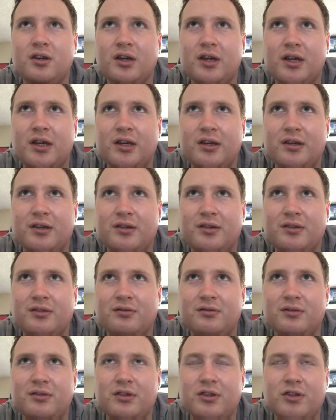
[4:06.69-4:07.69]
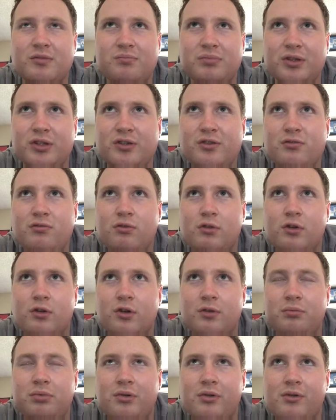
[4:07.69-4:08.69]
And the blue
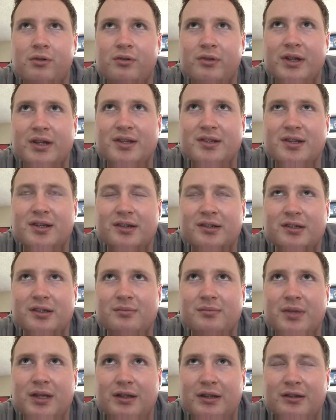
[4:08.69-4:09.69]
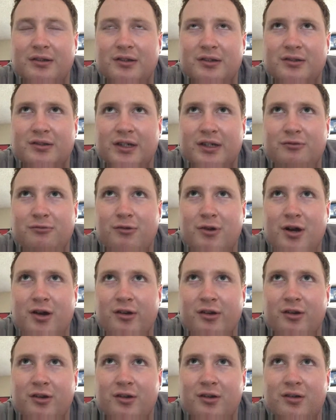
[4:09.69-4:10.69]
whirlpool that sucked him in, that looked like
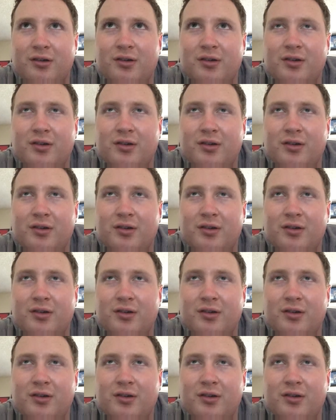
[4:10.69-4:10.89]
water,